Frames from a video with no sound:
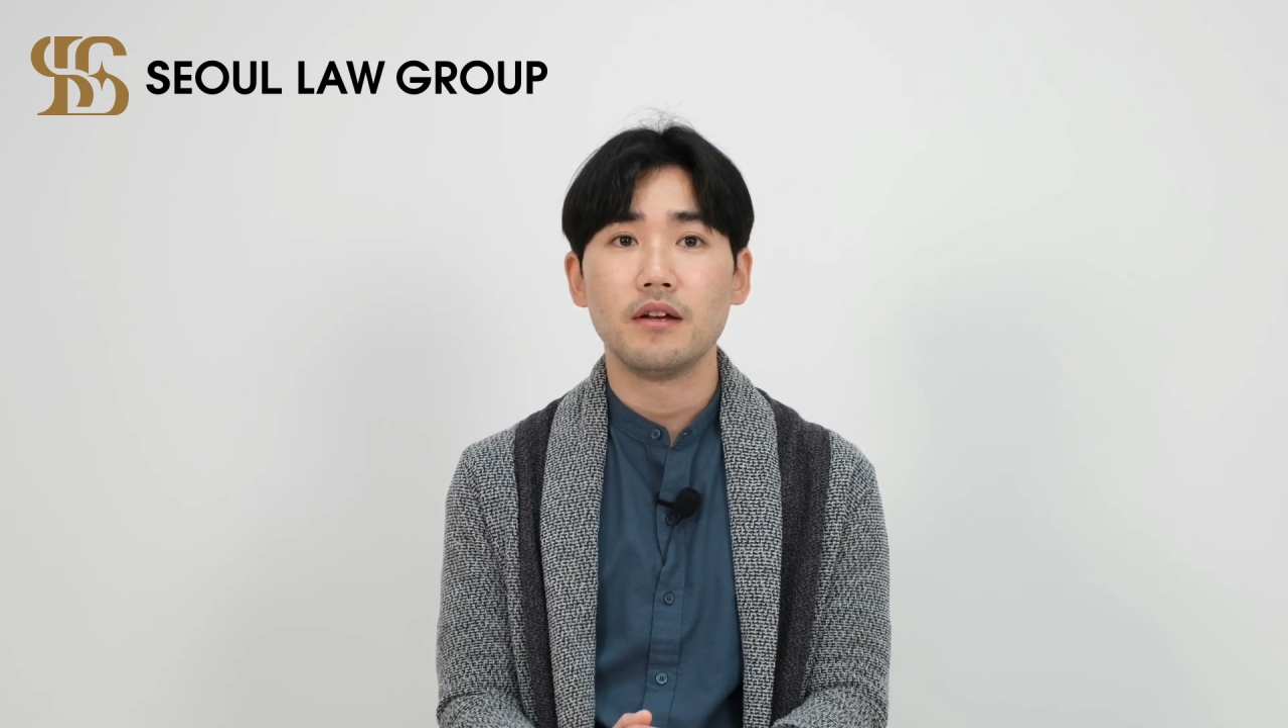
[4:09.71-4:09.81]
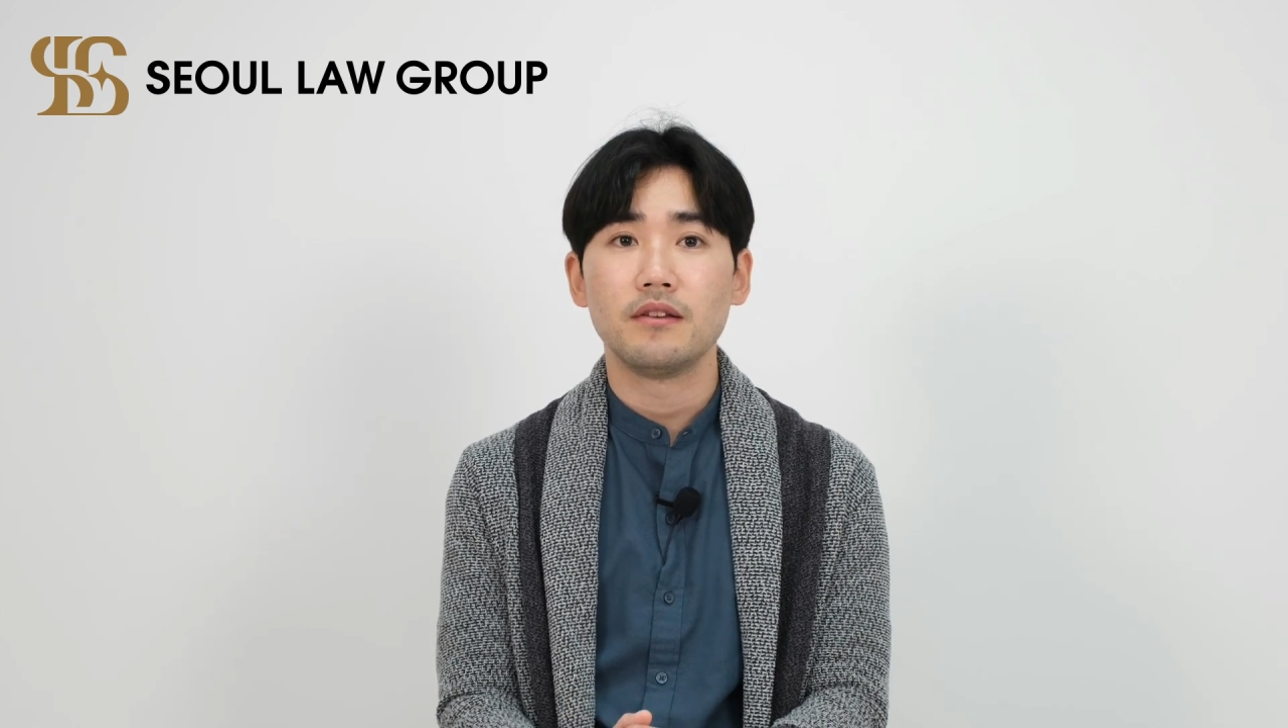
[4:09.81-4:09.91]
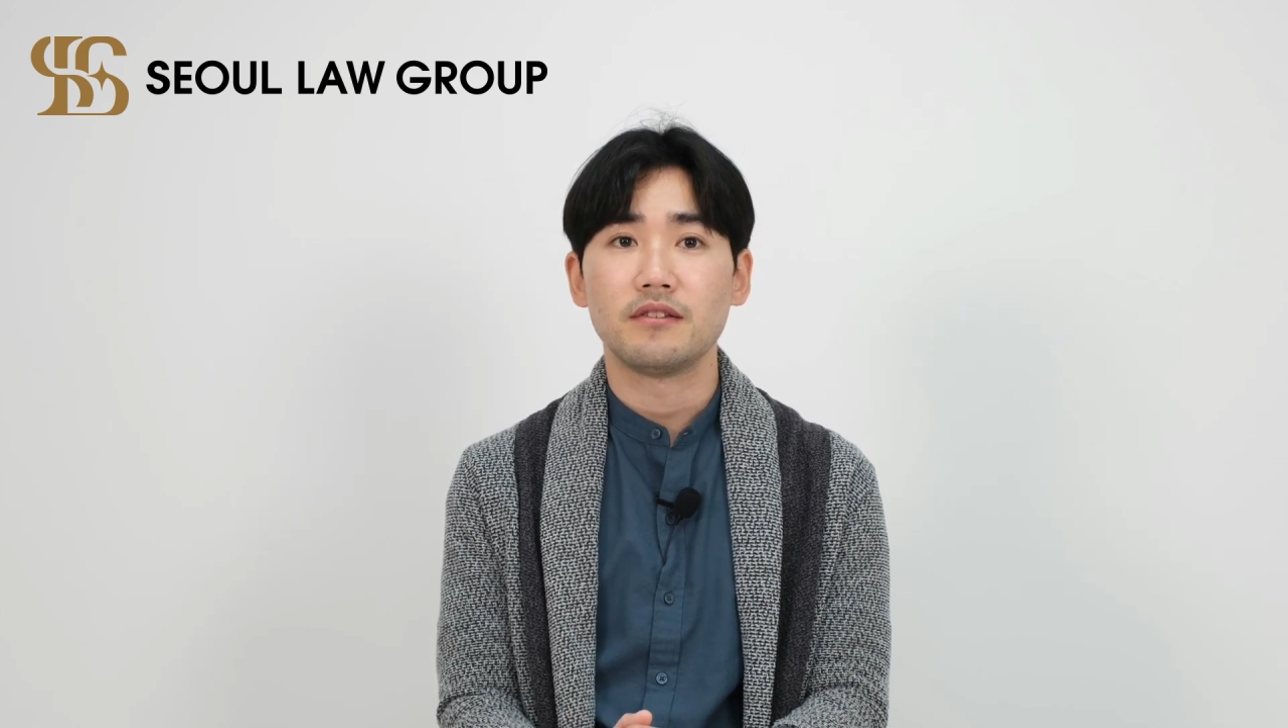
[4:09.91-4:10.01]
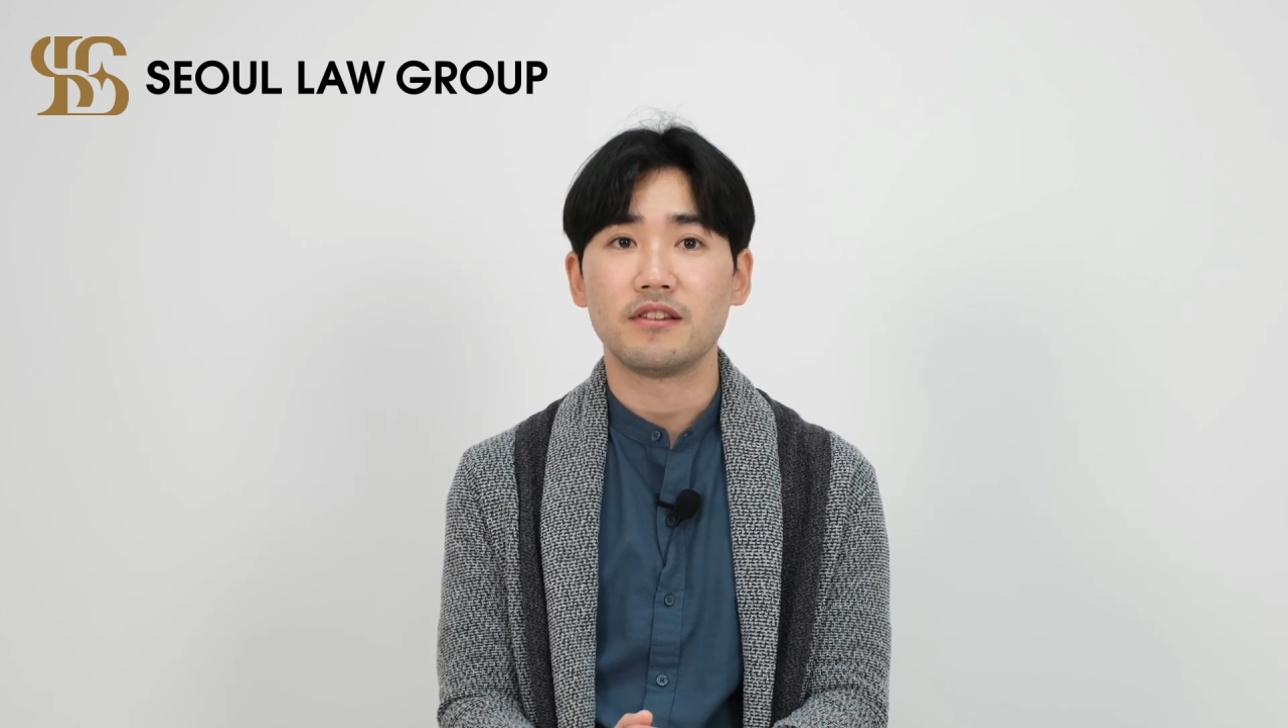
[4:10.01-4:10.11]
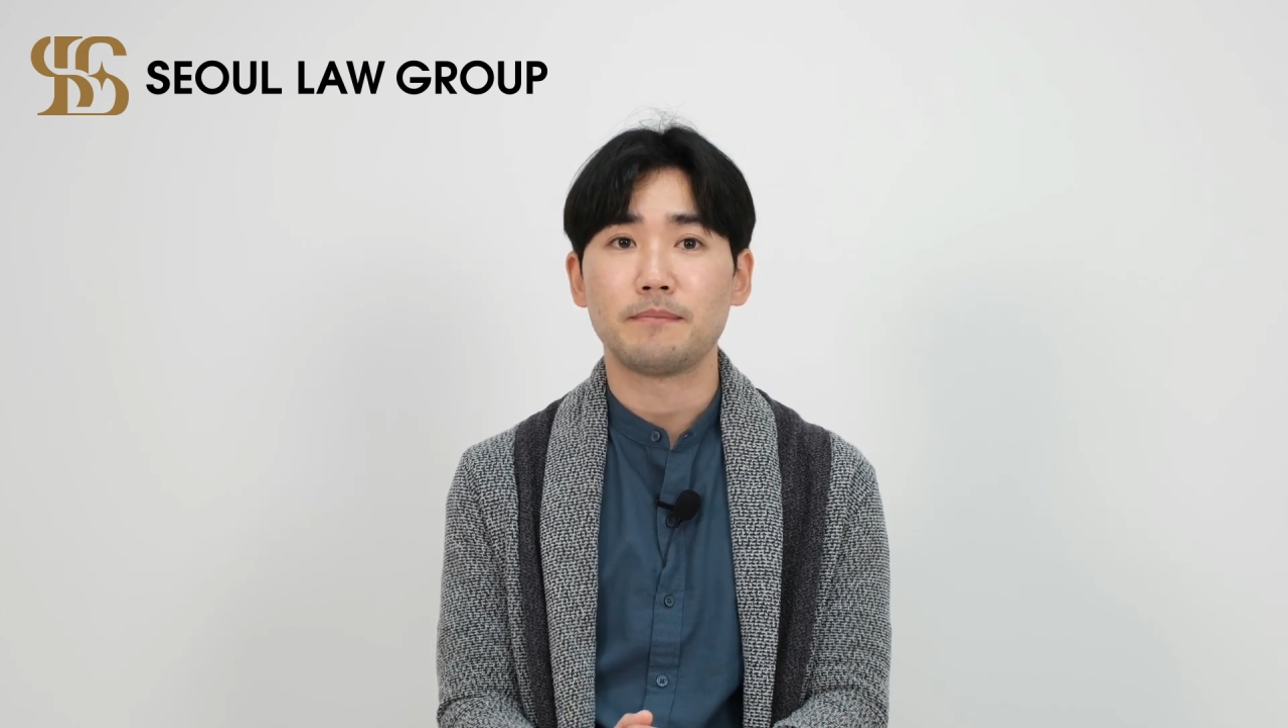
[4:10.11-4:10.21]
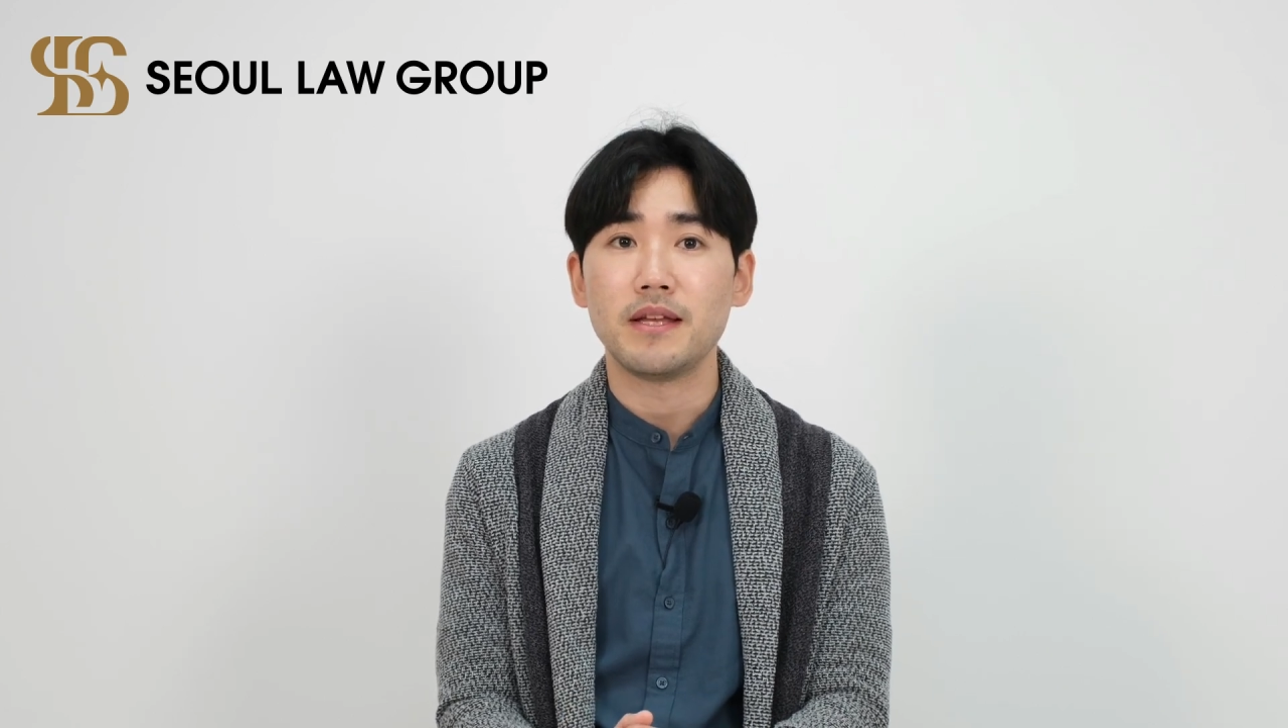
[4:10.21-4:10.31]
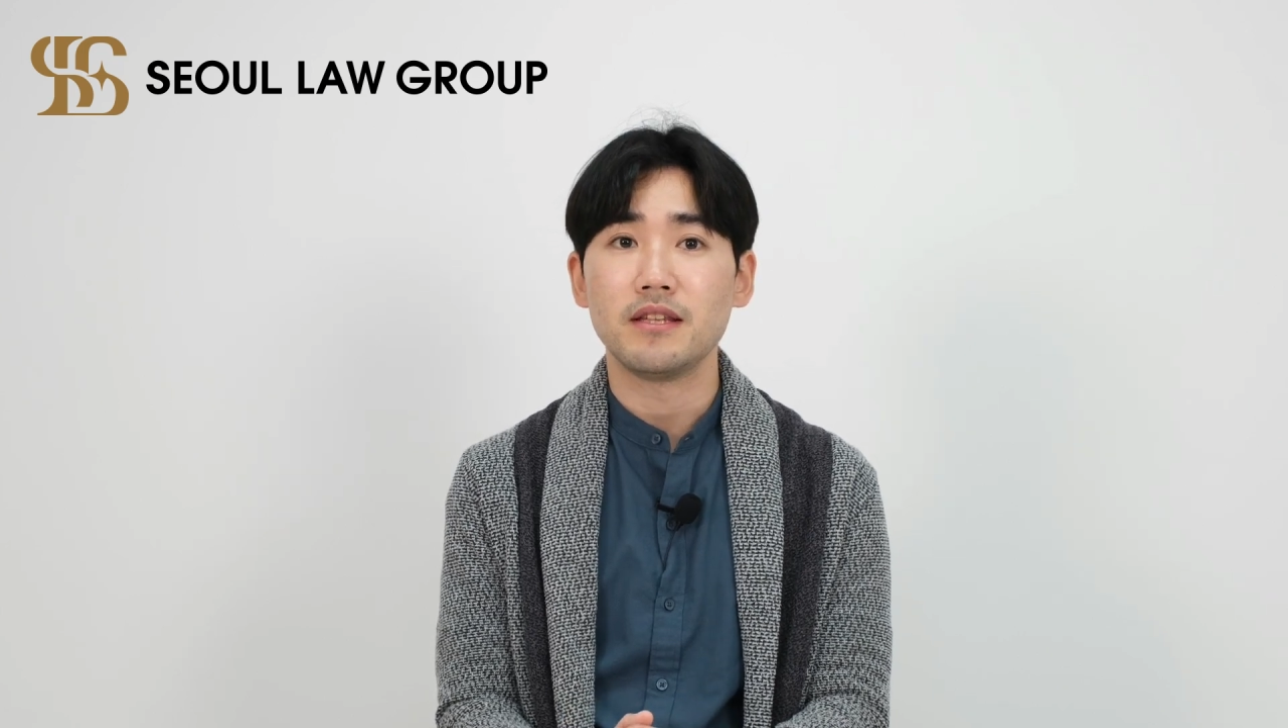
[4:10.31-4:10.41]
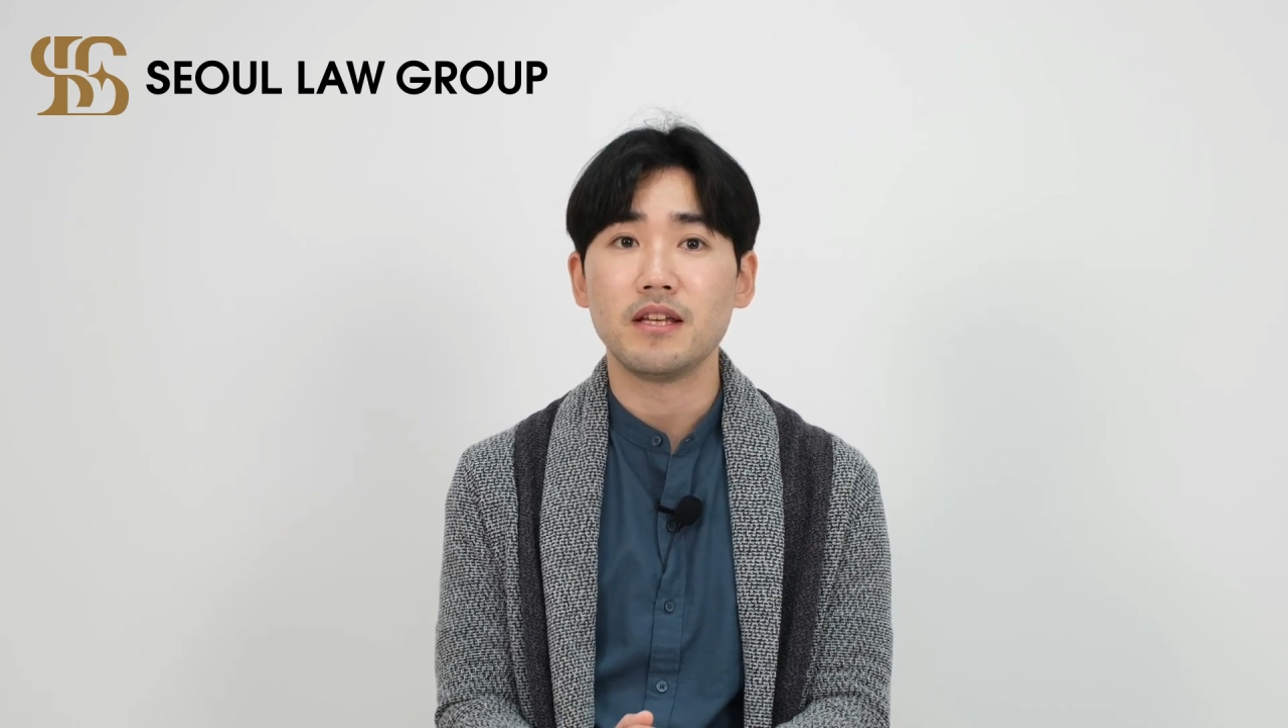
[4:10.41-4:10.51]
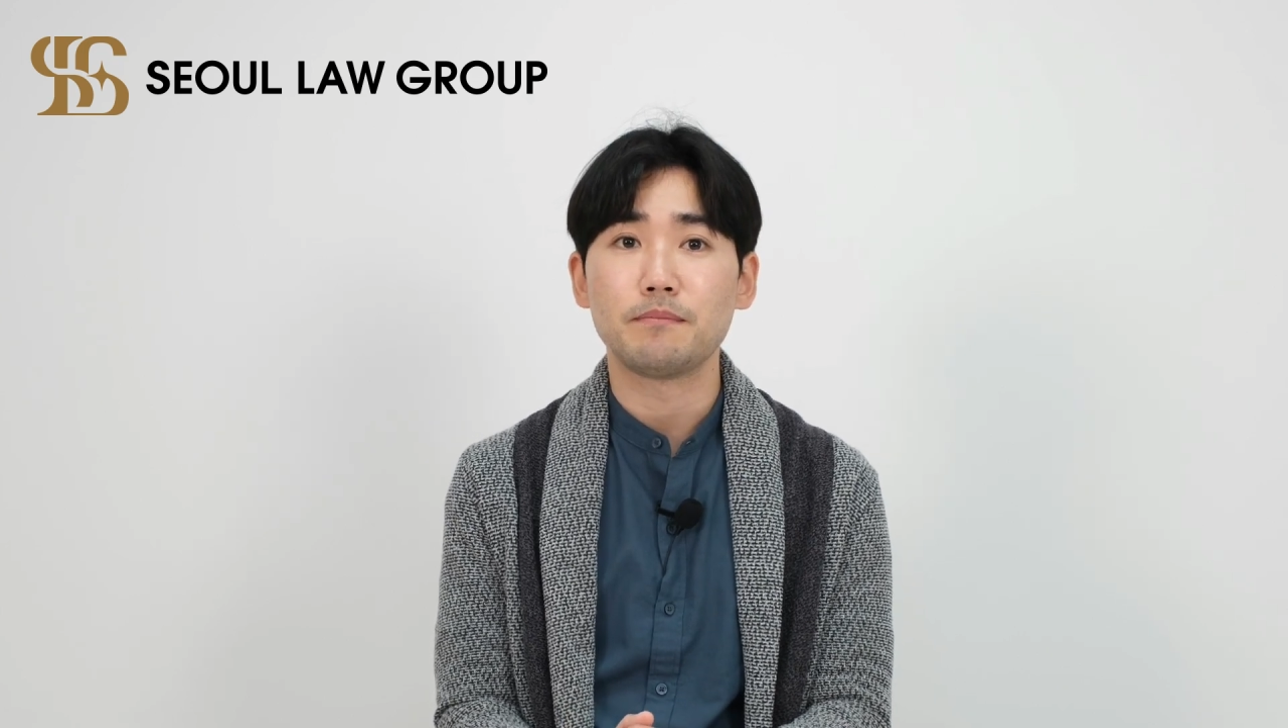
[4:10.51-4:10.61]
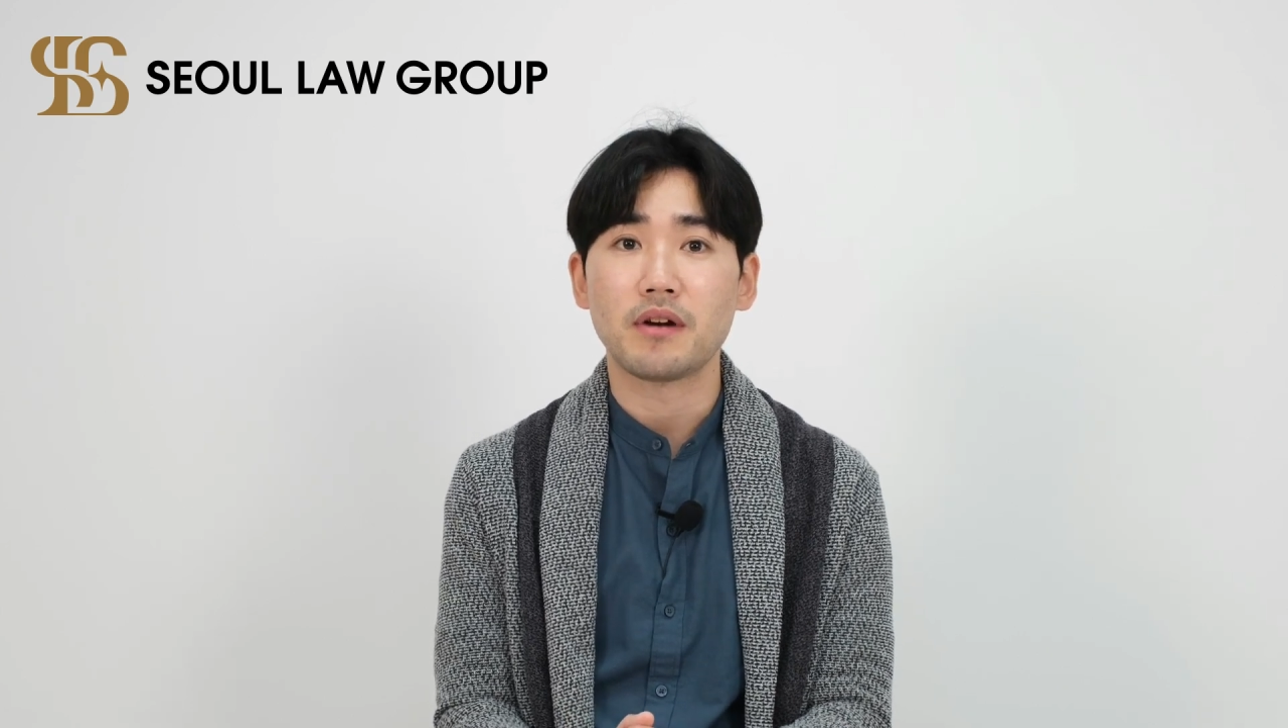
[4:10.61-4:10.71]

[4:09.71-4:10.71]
Suspended